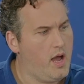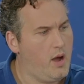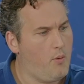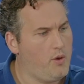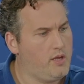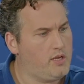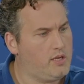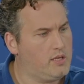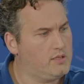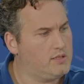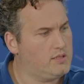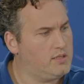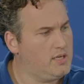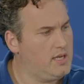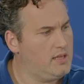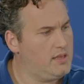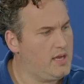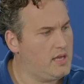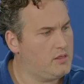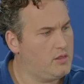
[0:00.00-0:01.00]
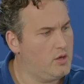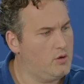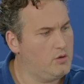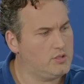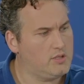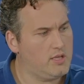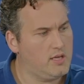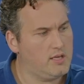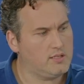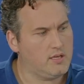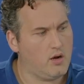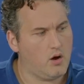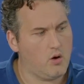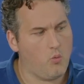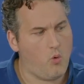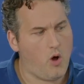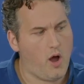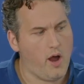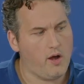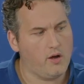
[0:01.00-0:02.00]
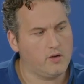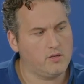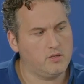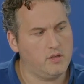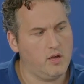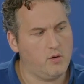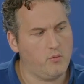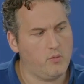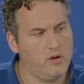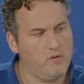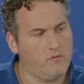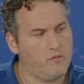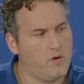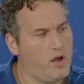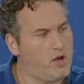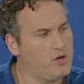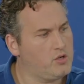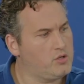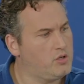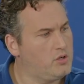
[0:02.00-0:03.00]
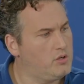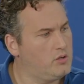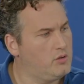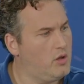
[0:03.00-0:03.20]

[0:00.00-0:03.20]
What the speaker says: we can see that those things are wired to that refresh,